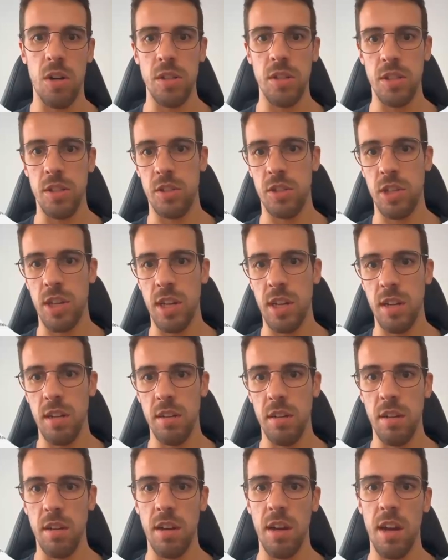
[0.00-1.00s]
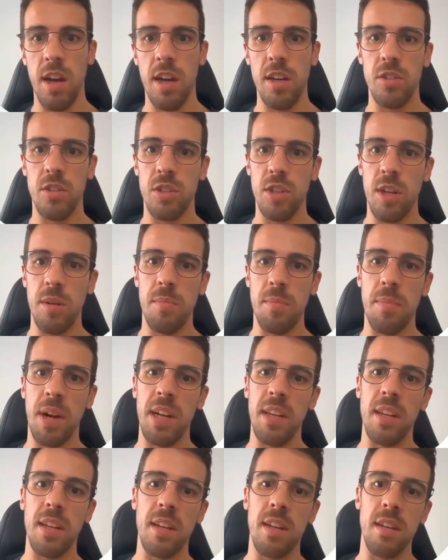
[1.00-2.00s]
On this channel, I share
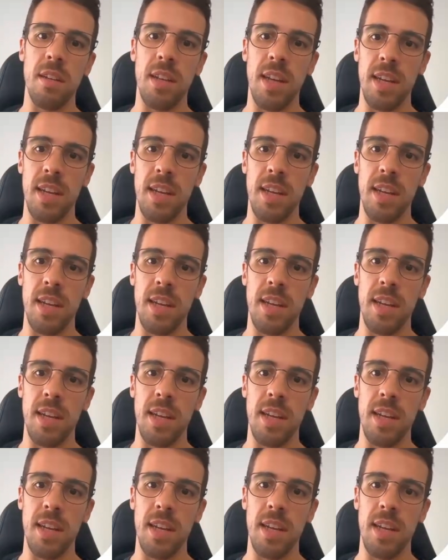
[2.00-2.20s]
practical